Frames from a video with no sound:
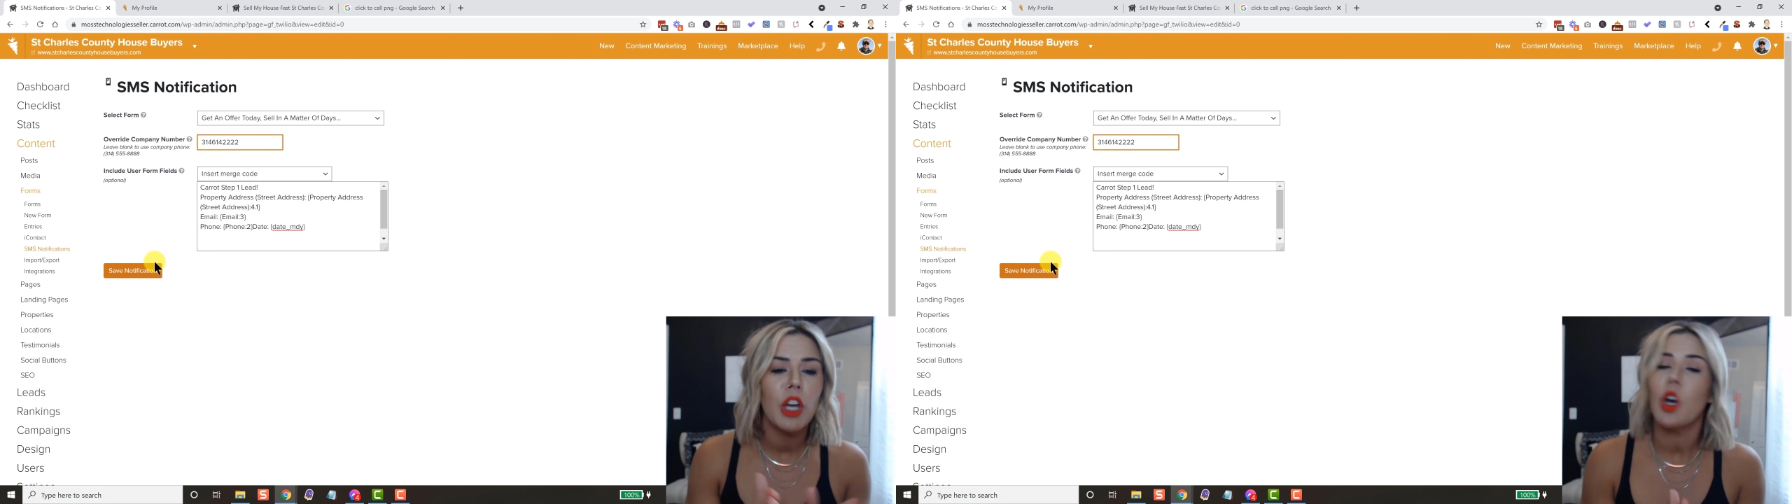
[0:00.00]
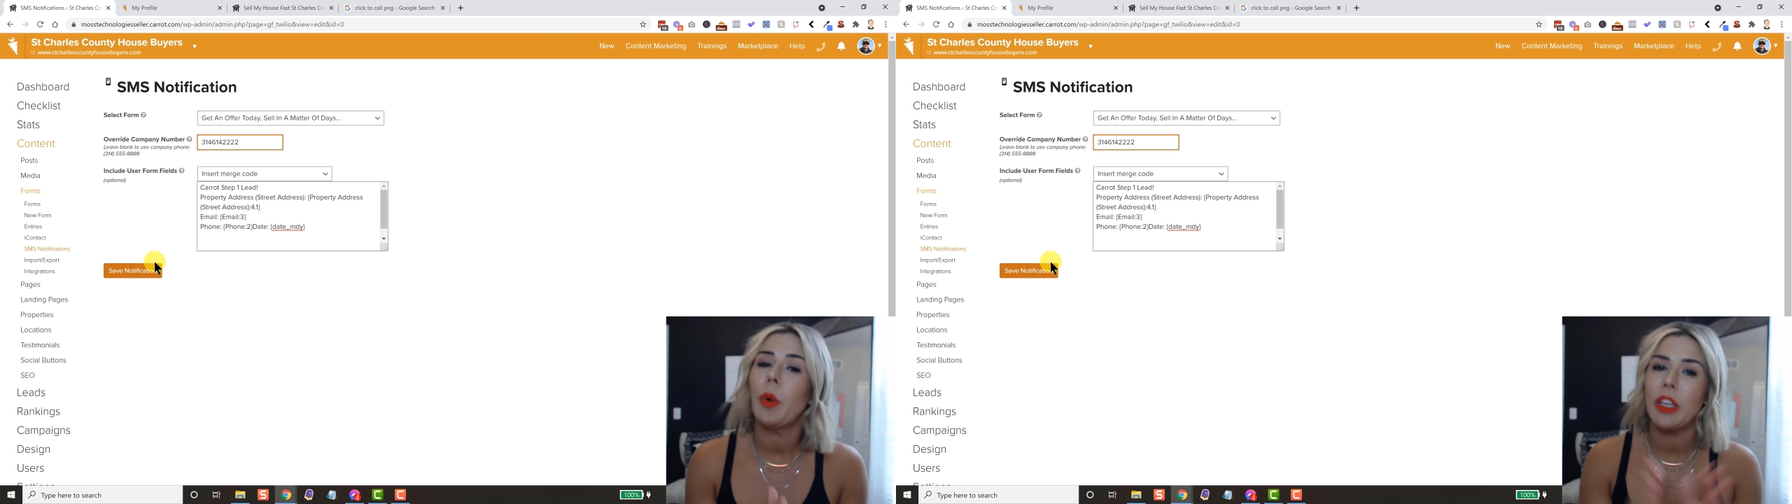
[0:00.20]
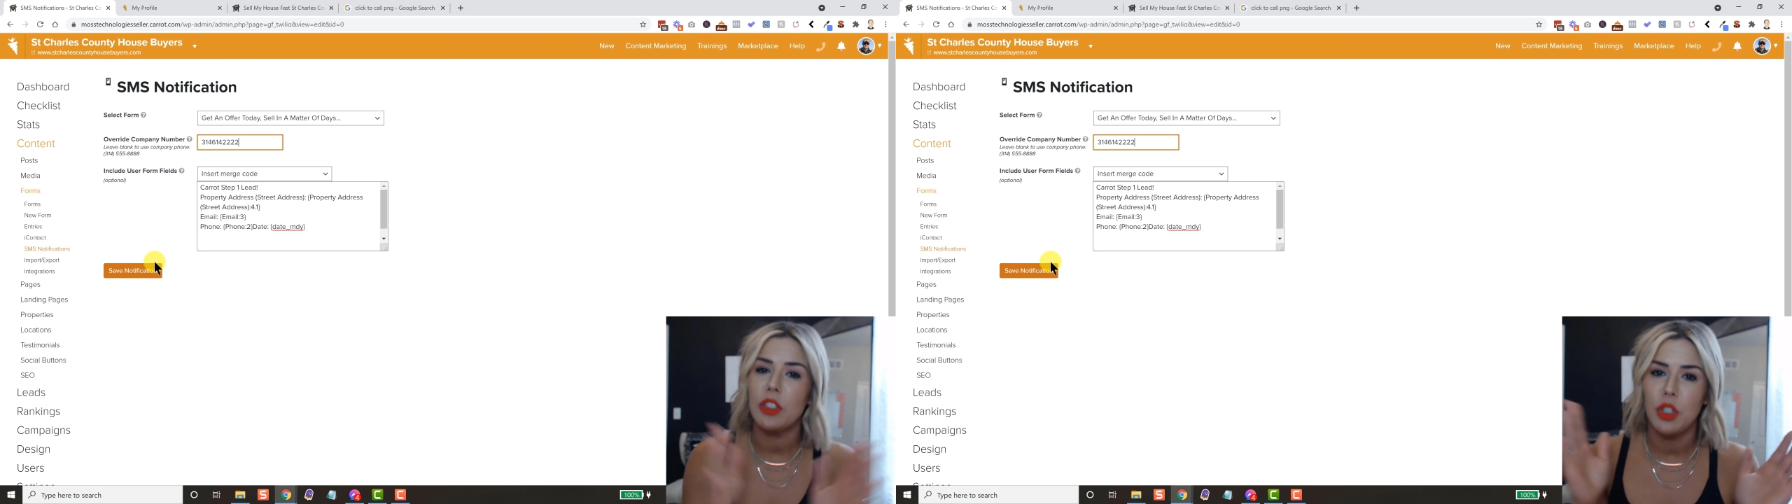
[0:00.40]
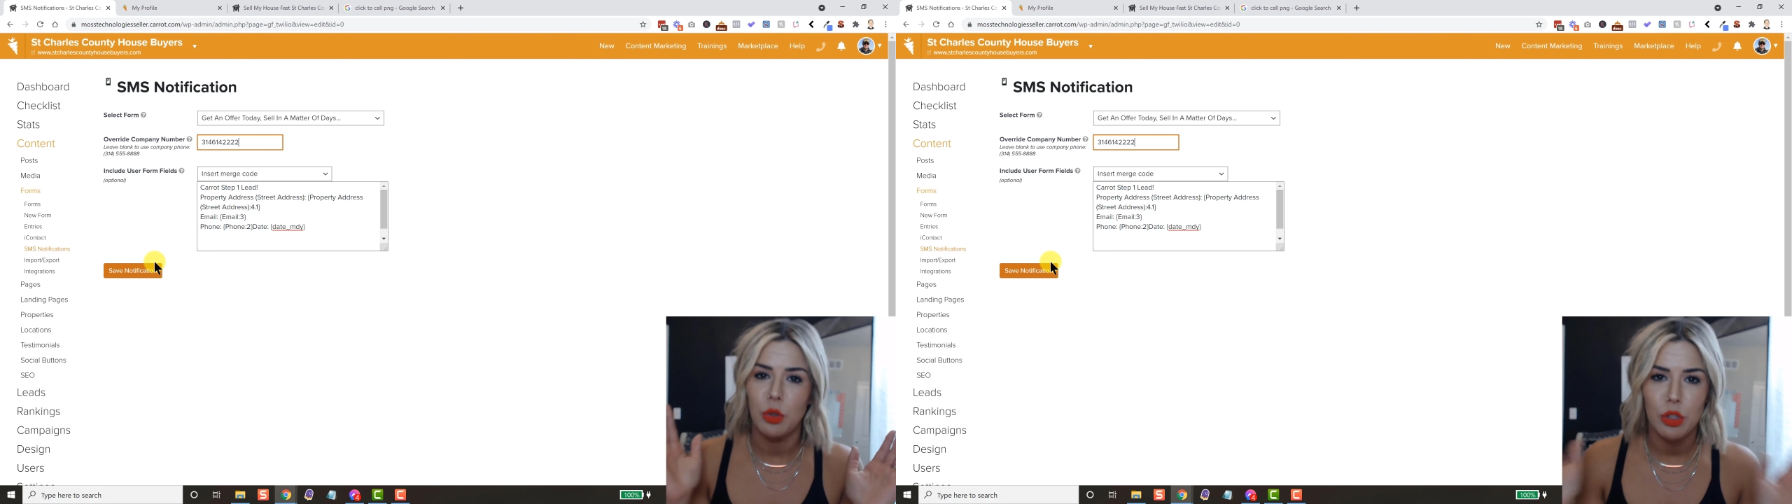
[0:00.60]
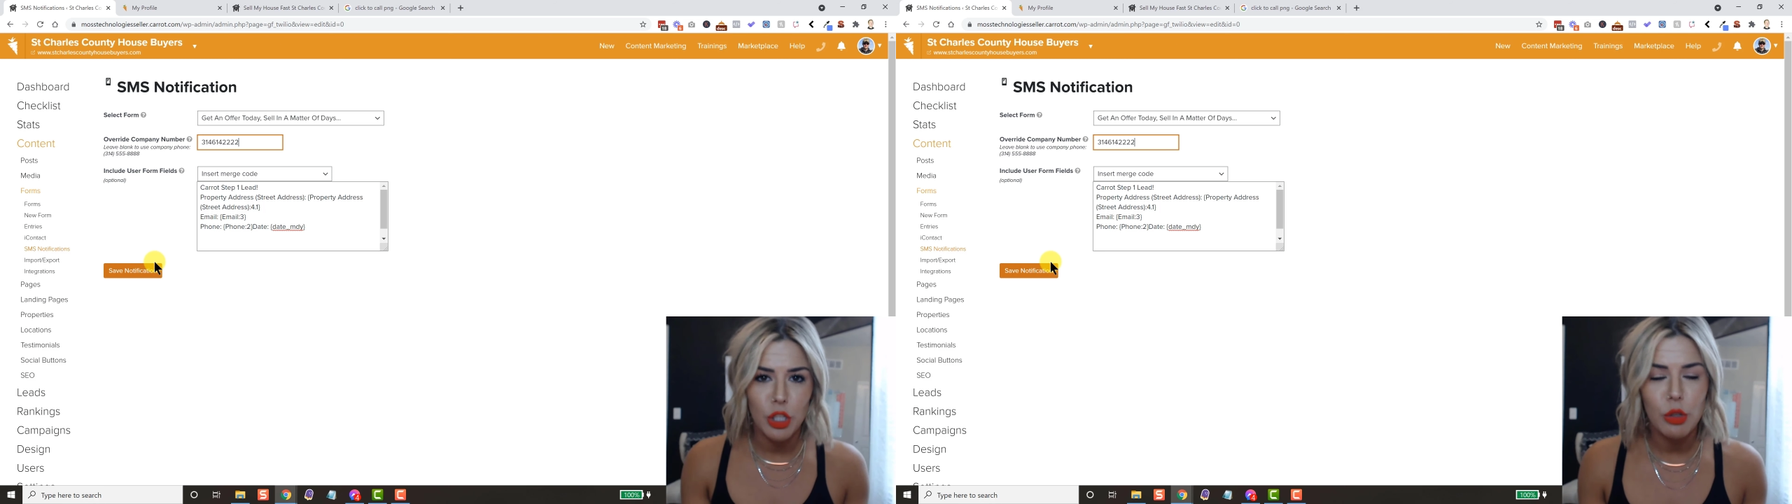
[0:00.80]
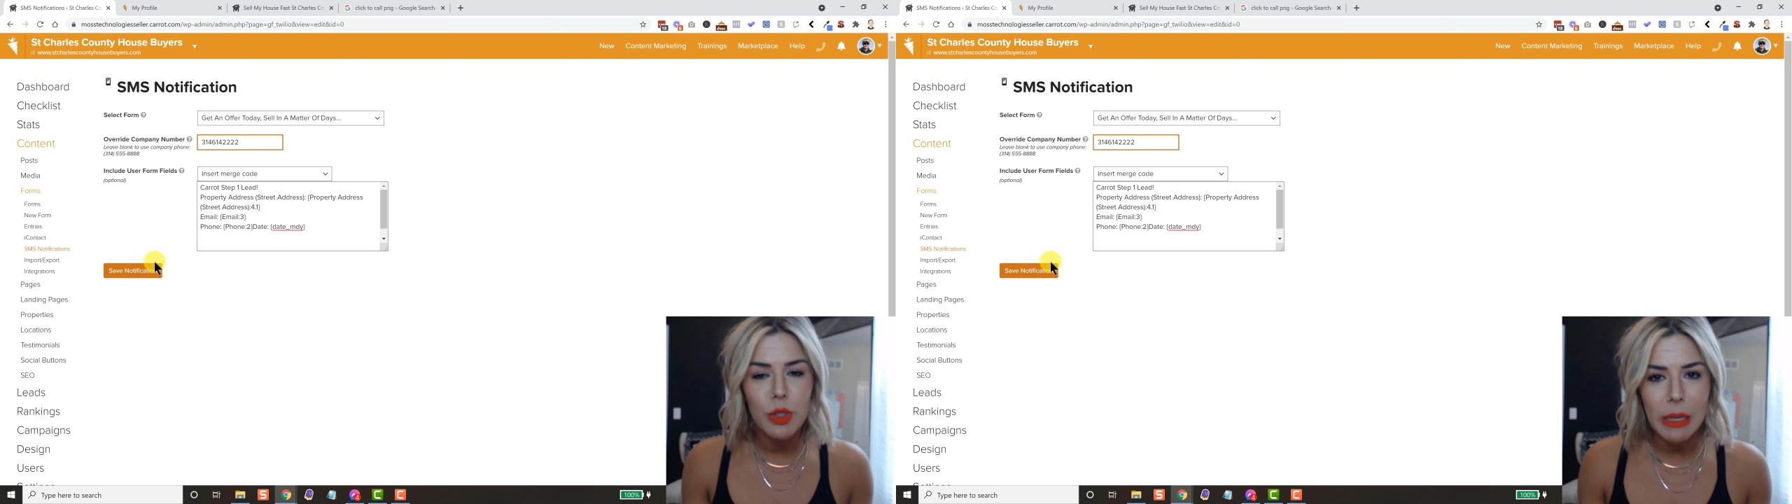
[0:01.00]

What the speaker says: going to 2